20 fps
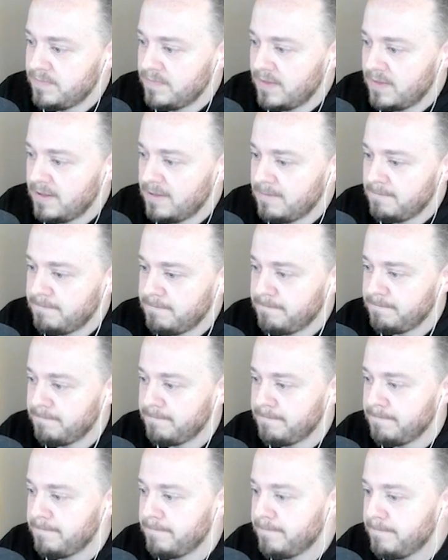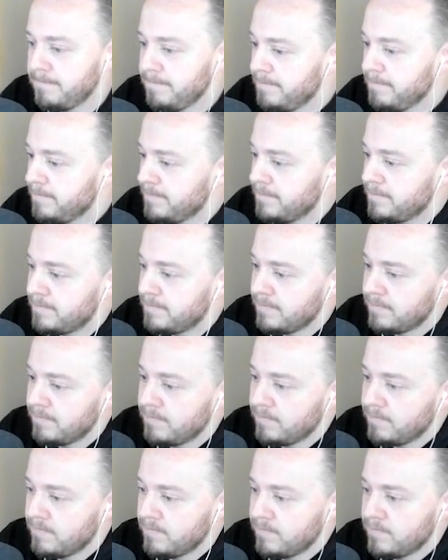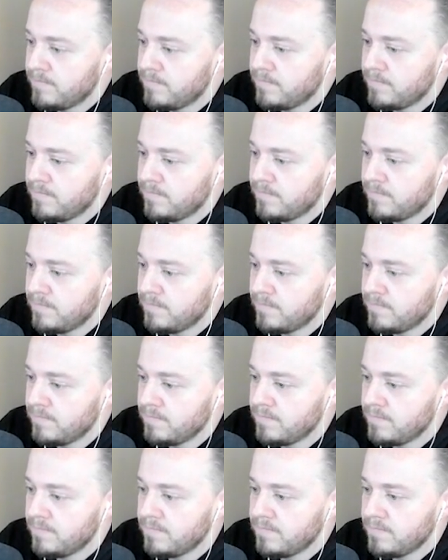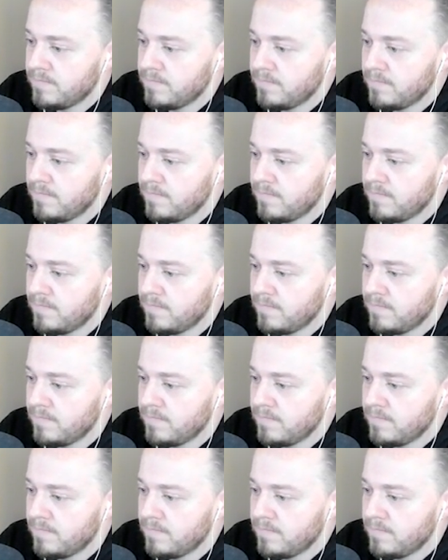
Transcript: [no speech]